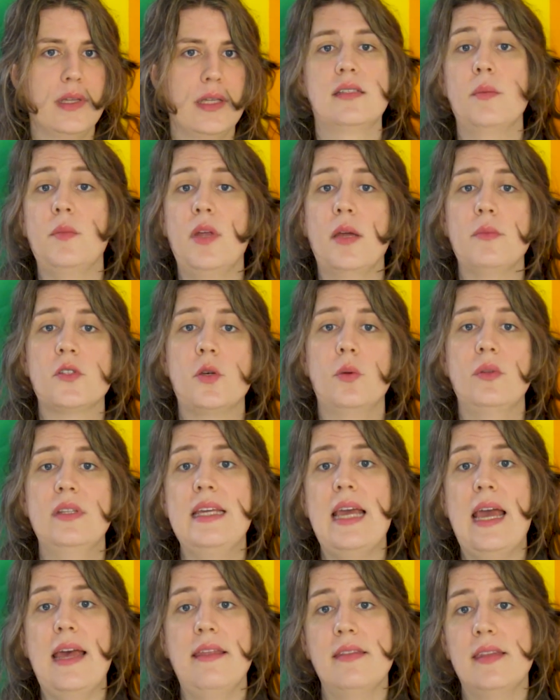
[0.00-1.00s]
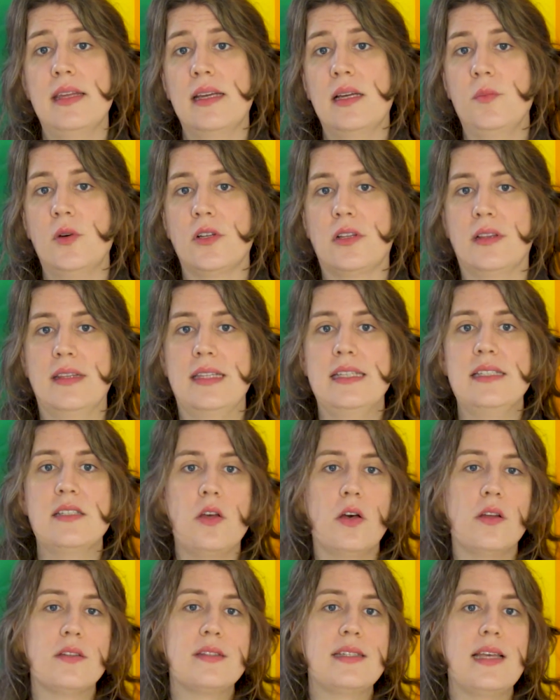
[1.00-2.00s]
Sometimes called the ethnic model, this
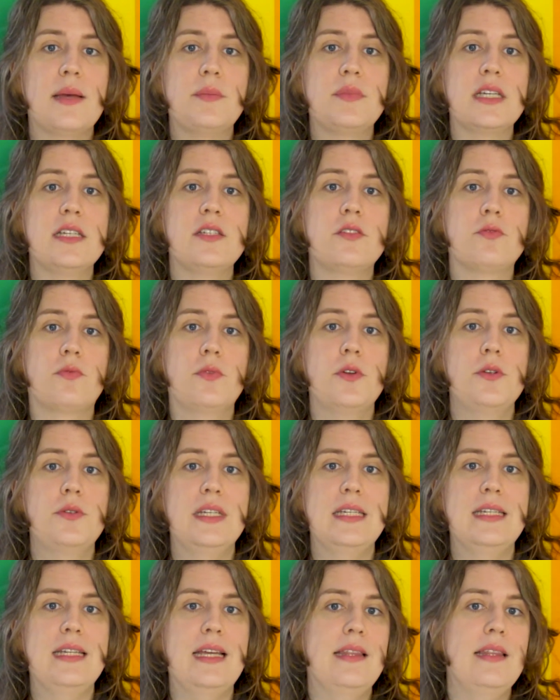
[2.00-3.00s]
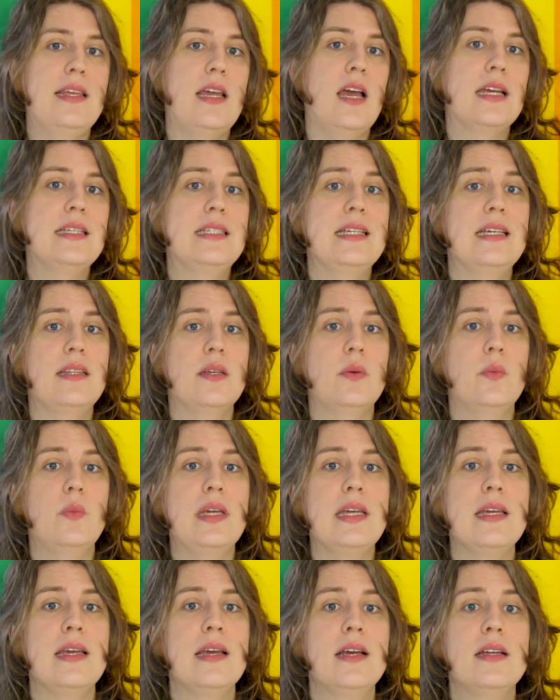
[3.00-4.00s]
concept is rooted in the idea that
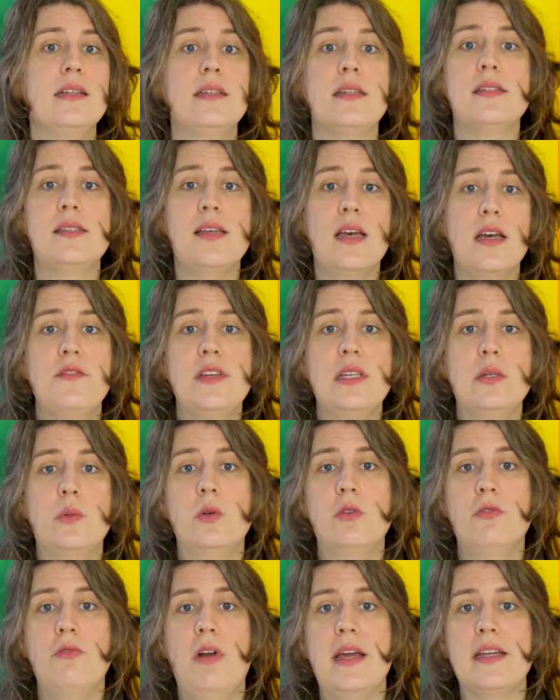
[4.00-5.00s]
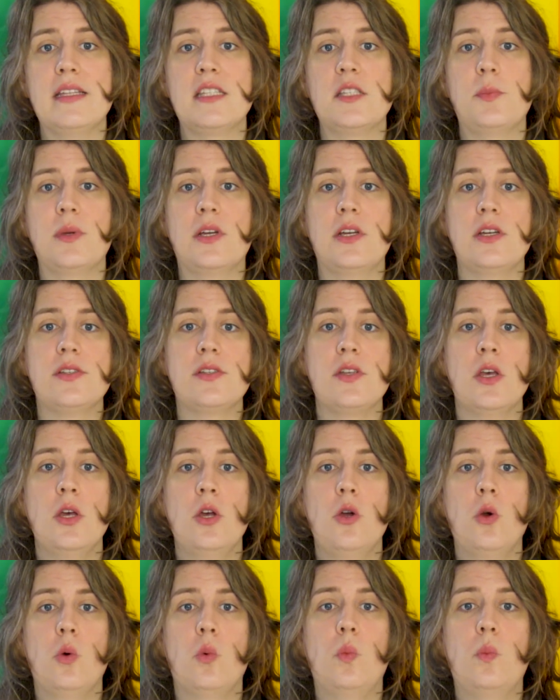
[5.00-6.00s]
we deserve equal rights because
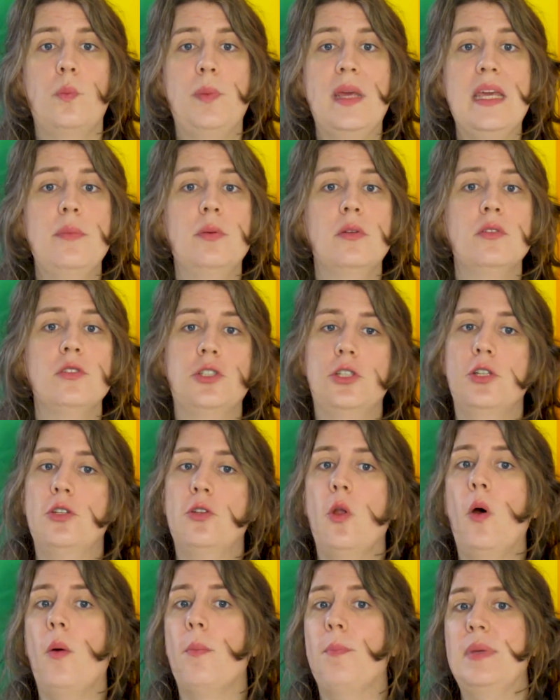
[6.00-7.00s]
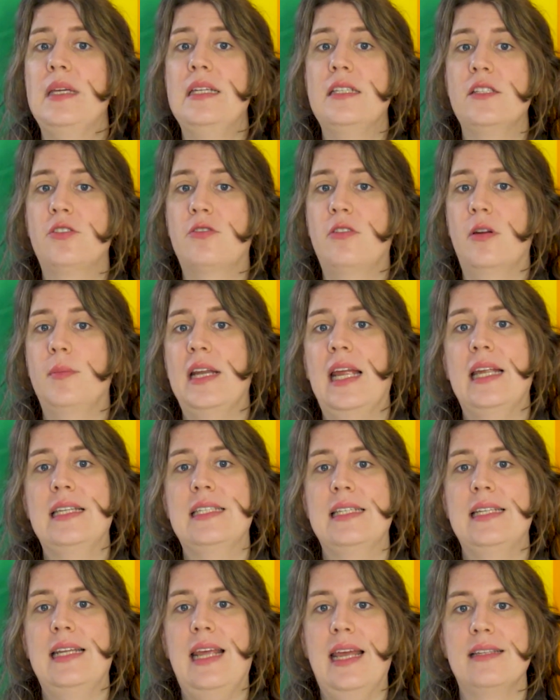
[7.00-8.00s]
people should not be
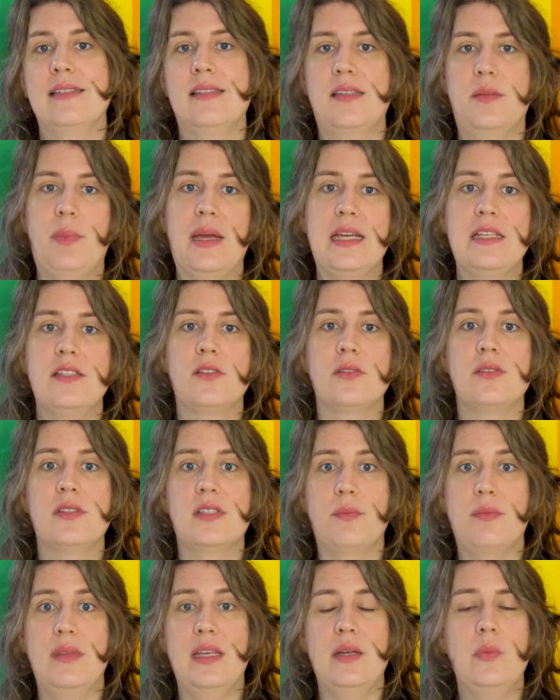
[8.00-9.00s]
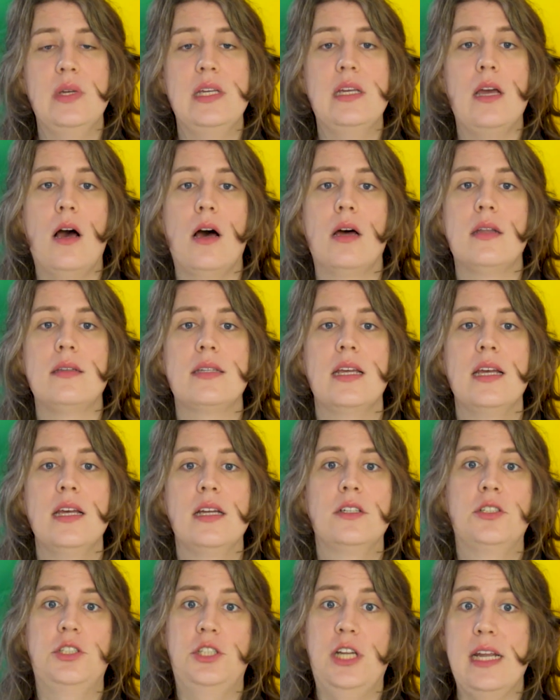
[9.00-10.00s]
discriminated against based on something we can't
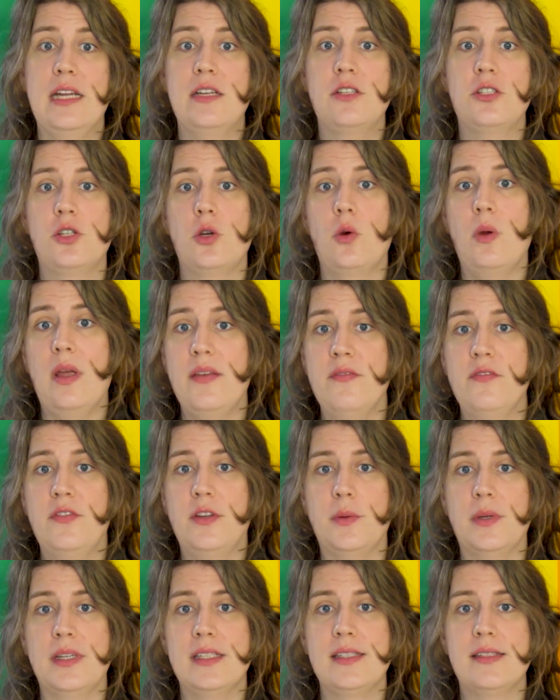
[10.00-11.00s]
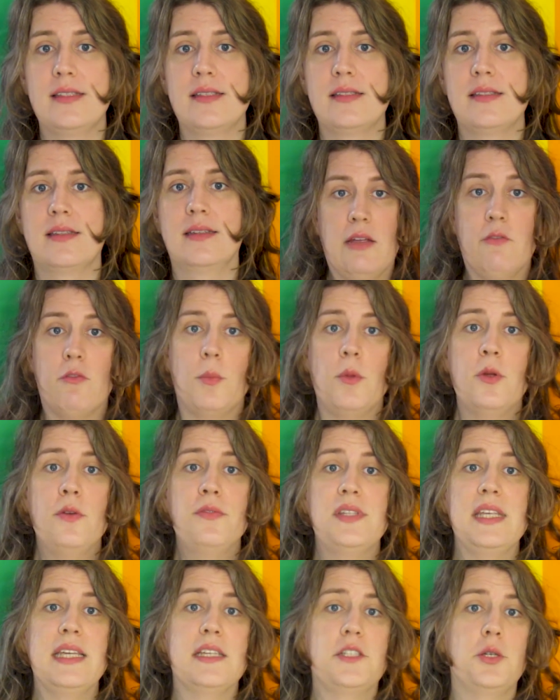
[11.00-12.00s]
change or influence. It
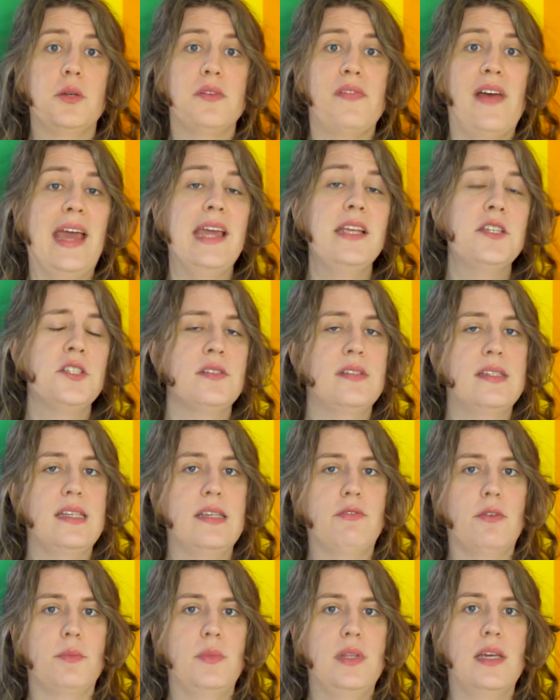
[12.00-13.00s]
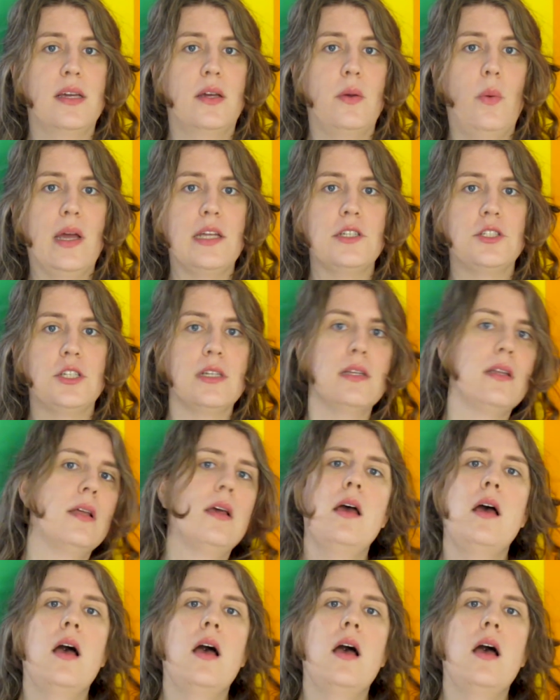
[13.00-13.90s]
removes the issue of agency from the equation.